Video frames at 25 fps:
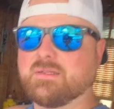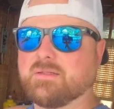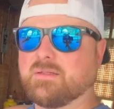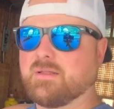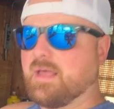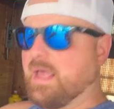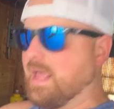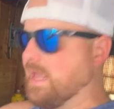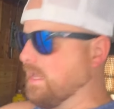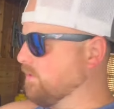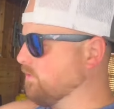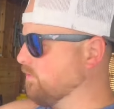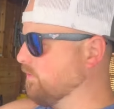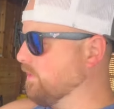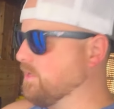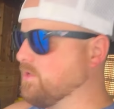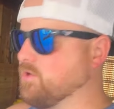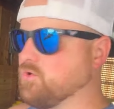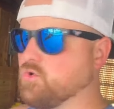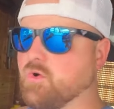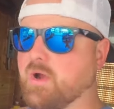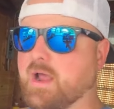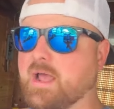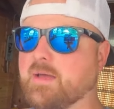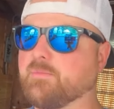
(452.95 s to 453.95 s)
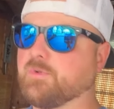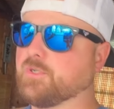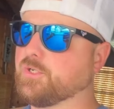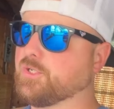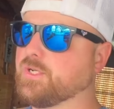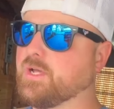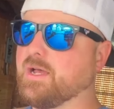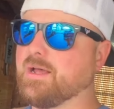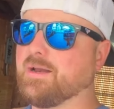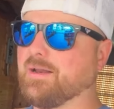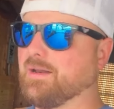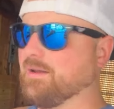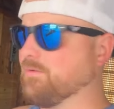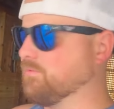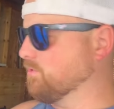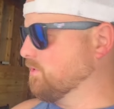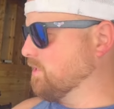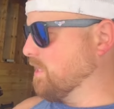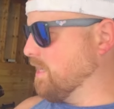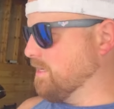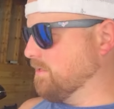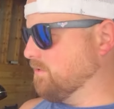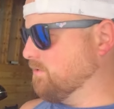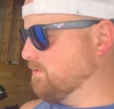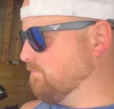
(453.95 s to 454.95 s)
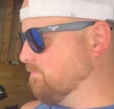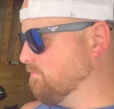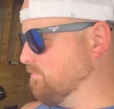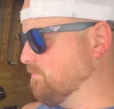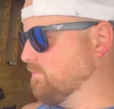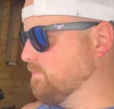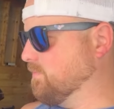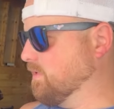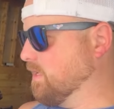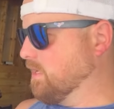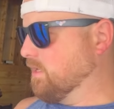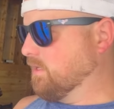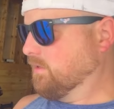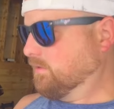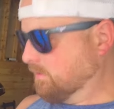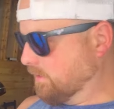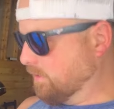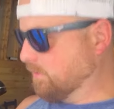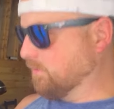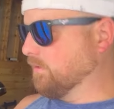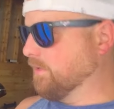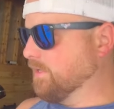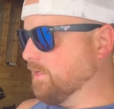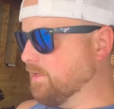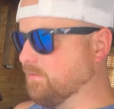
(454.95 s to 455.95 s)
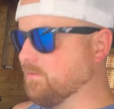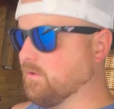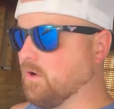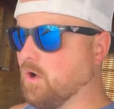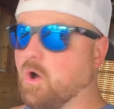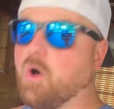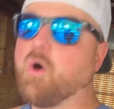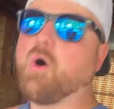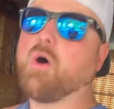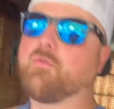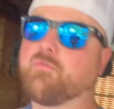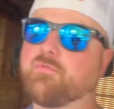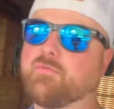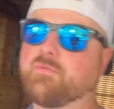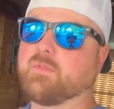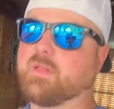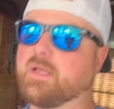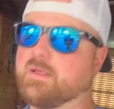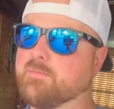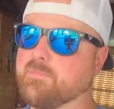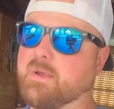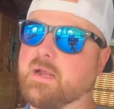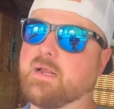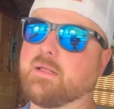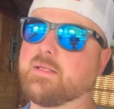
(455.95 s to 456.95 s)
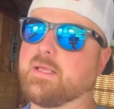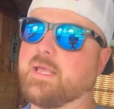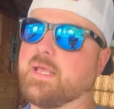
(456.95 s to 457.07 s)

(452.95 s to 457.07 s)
The handle that you grabbed to shut it, it was, like, literally off, like, barely